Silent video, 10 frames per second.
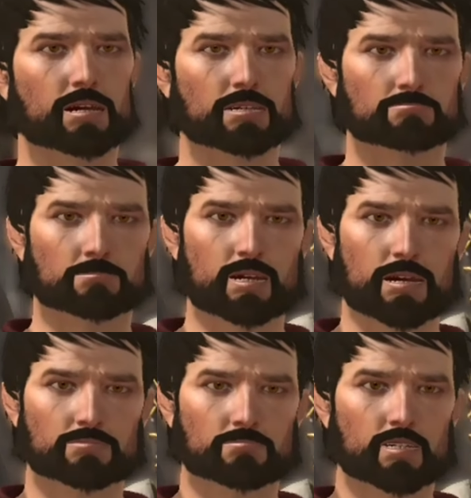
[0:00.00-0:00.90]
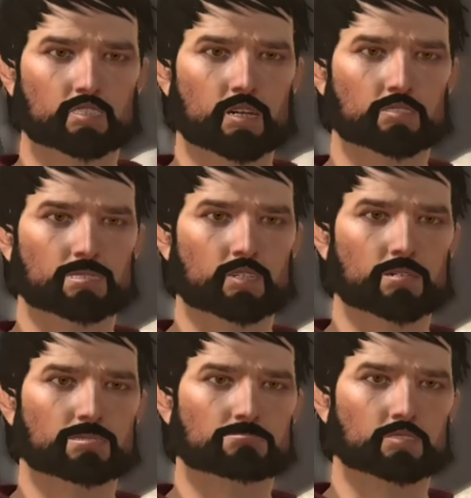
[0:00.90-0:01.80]
Help my expedition reach
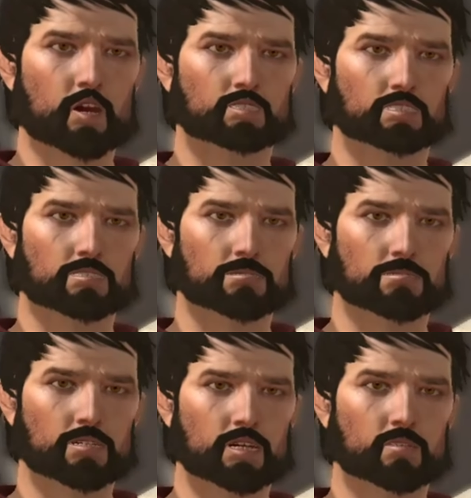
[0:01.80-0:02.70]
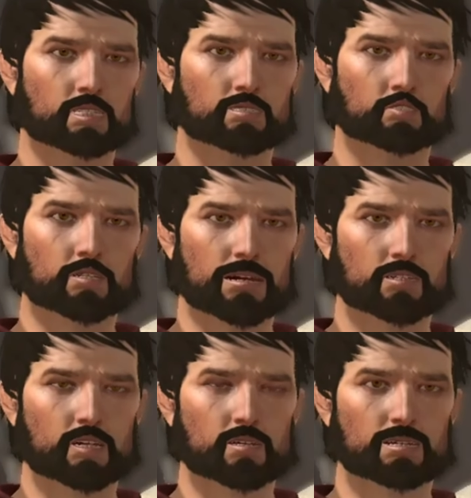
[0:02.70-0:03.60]
the deep roads, and I'll do
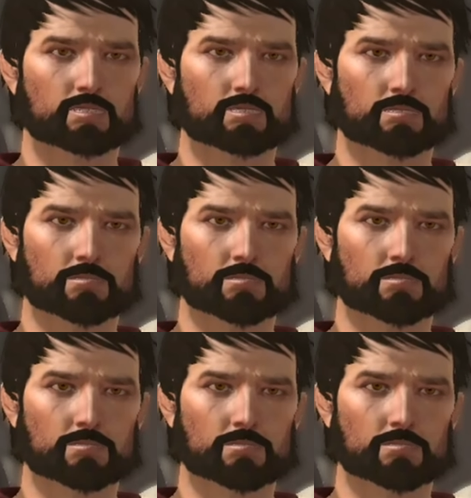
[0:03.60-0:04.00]
whatever you need.